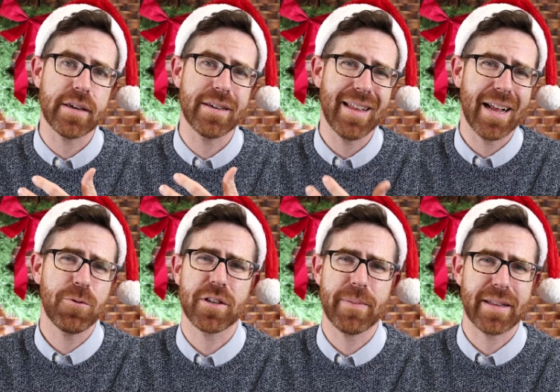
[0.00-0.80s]
is not
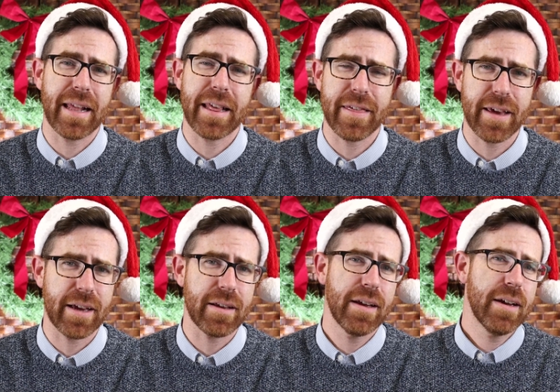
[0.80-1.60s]
to expect
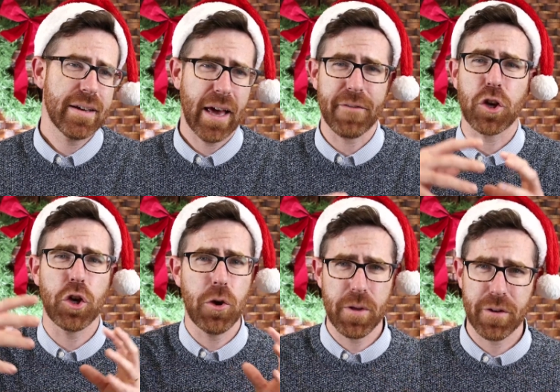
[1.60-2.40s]
anything kind of
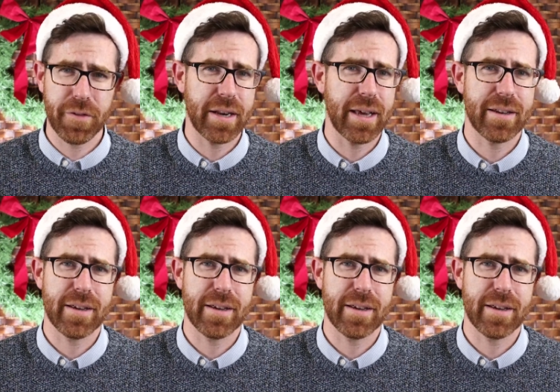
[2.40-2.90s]
cumulatively to,